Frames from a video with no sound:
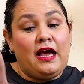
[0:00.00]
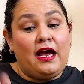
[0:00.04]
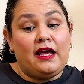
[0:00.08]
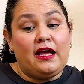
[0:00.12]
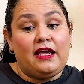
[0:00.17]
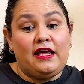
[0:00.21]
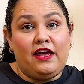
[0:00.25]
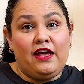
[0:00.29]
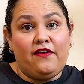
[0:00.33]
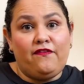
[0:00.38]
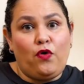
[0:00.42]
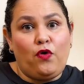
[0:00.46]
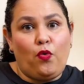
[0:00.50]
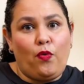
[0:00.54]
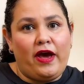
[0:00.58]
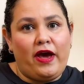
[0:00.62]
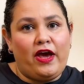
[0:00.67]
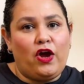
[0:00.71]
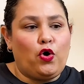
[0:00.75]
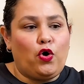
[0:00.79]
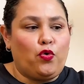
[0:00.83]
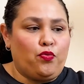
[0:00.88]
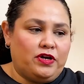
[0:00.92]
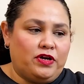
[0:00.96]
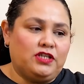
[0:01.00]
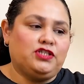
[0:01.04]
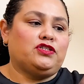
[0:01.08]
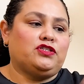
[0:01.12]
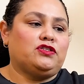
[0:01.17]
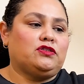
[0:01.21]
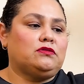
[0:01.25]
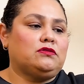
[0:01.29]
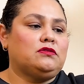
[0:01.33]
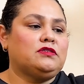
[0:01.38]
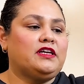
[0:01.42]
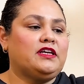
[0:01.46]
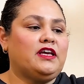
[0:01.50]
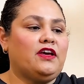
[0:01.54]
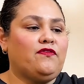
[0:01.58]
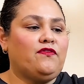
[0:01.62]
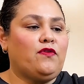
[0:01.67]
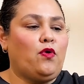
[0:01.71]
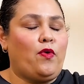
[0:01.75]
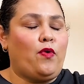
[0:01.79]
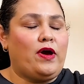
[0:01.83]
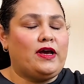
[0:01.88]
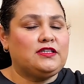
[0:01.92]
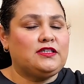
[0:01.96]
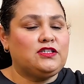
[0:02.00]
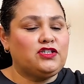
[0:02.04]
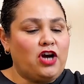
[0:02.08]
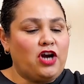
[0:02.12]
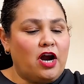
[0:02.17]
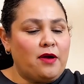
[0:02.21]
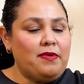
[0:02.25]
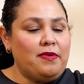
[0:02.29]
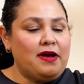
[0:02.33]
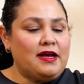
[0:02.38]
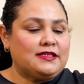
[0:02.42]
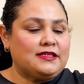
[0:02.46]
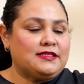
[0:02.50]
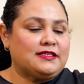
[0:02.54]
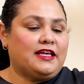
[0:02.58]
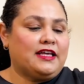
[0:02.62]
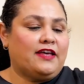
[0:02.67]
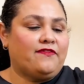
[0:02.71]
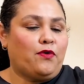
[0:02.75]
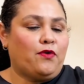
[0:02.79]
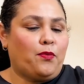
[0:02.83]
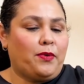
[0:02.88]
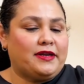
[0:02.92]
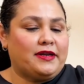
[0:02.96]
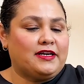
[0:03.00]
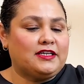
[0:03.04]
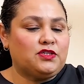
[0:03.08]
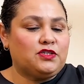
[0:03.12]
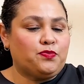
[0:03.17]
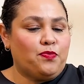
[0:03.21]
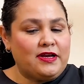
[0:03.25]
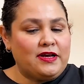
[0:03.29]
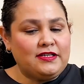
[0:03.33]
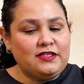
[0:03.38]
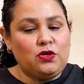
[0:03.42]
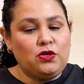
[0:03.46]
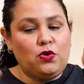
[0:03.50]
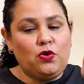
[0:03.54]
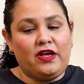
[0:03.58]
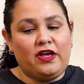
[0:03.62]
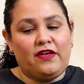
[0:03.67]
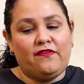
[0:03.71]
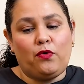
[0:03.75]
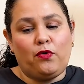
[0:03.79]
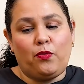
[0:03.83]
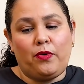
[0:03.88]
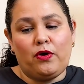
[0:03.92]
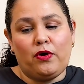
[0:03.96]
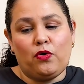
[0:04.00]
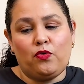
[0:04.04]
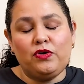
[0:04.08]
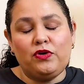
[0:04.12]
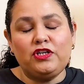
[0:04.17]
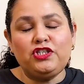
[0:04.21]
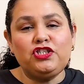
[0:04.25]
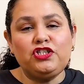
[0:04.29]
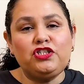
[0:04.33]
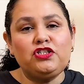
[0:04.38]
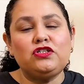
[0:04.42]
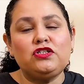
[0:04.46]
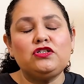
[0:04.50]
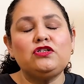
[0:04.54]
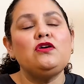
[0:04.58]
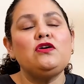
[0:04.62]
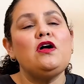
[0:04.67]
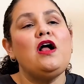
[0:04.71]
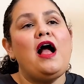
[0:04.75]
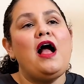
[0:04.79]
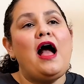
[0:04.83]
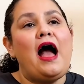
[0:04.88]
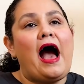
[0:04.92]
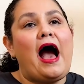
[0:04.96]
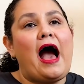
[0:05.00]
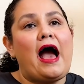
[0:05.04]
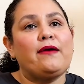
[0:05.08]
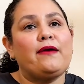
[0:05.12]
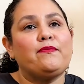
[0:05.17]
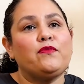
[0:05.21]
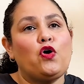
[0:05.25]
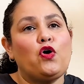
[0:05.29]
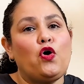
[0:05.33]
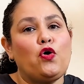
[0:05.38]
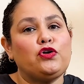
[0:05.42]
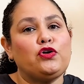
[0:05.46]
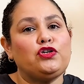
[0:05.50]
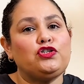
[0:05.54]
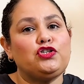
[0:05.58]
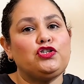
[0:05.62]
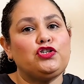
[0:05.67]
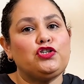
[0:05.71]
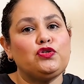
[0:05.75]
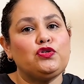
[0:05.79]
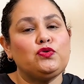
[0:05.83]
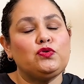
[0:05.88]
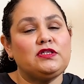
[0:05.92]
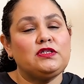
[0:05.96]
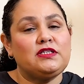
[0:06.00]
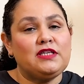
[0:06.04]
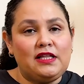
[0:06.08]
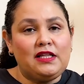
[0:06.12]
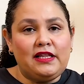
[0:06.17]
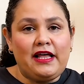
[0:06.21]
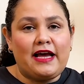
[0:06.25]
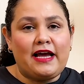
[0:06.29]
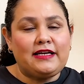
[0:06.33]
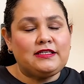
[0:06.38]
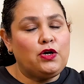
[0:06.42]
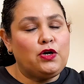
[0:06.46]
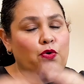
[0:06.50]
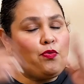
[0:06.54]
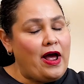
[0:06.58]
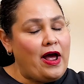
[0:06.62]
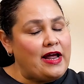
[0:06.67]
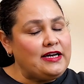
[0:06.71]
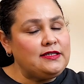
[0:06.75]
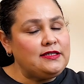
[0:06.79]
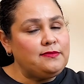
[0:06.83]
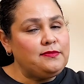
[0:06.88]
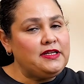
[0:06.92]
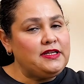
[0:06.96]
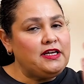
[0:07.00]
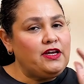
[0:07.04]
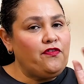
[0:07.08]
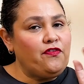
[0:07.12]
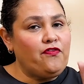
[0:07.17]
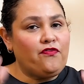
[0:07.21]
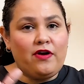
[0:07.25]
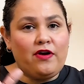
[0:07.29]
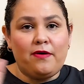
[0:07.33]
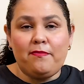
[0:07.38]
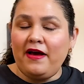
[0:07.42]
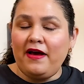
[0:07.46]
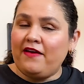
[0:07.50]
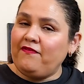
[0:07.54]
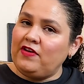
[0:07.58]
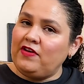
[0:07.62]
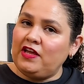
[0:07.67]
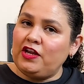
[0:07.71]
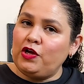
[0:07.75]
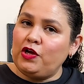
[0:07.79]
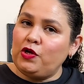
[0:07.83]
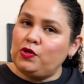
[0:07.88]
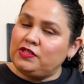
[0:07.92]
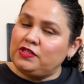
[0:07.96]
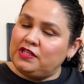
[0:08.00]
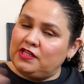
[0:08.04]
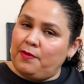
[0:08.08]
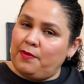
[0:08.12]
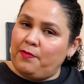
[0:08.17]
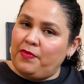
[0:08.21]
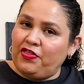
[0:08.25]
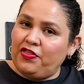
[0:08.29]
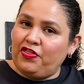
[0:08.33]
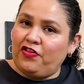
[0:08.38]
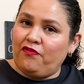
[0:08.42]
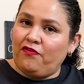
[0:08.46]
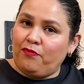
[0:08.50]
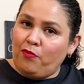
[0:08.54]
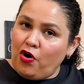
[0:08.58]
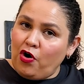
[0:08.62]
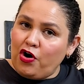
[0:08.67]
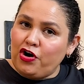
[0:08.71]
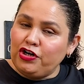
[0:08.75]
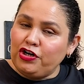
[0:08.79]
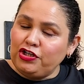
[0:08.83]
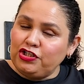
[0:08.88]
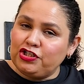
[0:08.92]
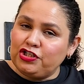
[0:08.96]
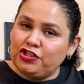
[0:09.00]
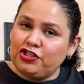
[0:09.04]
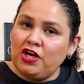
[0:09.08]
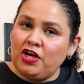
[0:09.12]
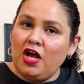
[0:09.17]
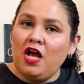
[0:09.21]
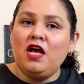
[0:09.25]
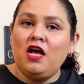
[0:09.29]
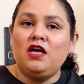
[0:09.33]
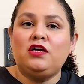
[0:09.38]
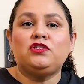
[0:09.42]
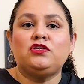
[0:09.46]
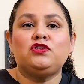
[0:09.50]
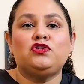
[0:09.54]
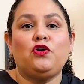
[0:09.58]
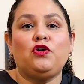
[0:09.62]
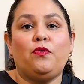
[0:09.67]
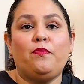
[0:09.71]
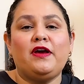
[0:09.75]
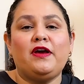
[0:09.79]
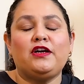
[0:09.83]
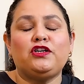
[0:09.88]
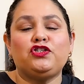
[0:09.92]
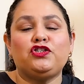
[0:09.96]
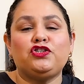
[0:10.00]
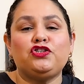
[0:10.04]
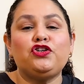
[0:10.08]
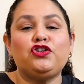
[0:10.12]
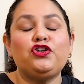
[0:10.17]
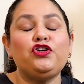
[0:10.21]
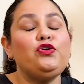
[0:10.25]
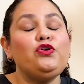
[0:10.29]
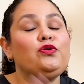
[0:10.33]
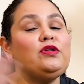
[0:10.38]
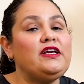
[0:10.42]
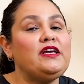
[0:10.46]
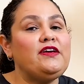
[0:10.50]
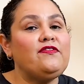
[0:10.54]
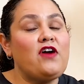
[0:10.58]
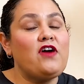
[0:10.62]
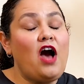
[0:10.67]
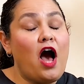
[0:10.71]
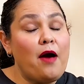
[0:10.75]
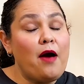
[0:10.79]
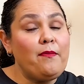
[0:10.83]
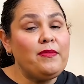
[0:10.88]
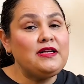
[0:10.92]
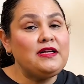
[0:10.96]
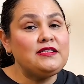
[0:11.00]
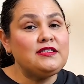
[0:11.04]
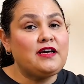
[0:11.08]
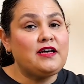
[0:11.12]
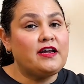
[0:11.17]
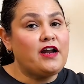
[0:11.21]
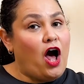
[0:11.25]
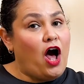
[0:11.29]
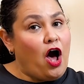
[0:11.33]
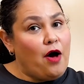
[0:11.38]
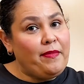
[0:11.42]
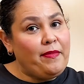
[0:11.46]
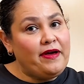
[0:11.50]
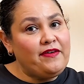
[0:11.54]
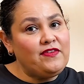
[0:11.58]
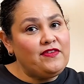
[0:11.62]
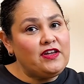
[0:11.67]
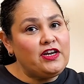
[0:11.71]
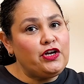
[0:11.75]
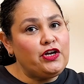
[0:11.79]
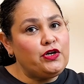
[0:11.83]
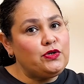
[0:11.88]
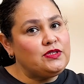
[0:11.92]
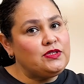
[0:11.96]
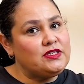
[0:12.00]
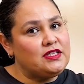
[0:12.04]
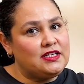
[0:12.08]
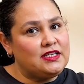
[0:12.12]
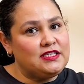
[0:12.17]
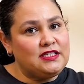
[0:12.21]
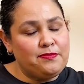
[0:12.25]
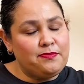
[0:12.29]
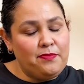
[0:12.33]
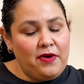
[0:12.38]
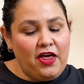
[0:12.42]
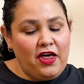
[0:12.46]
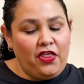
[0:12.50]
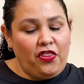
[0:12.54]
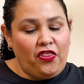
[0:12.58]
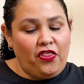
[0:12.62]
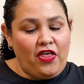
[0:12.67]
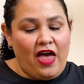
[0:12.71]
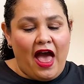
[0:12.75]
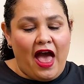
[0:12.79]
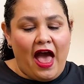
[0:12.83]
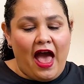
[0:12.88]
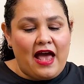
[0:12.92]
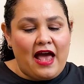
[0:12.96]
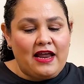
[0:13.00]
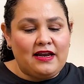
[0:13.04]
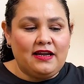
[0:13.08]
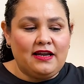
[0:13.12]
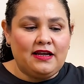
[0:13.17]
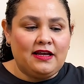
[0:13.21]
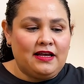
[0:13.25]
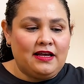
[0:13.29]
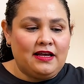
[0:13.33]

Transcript: giveaway original, giveaway Starbucks, giveaway Nespresso, giveaway original. I'm going to select randomly from my videos in the month of March. So make sure you leave comments on all my videos this month, and